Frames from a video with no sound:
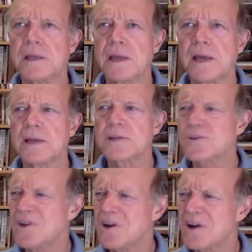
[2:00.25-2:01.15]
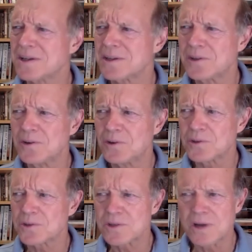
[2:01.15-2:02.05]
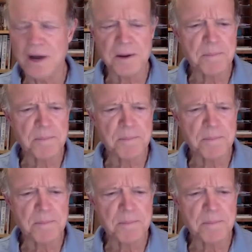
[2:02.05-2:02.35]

and it's not a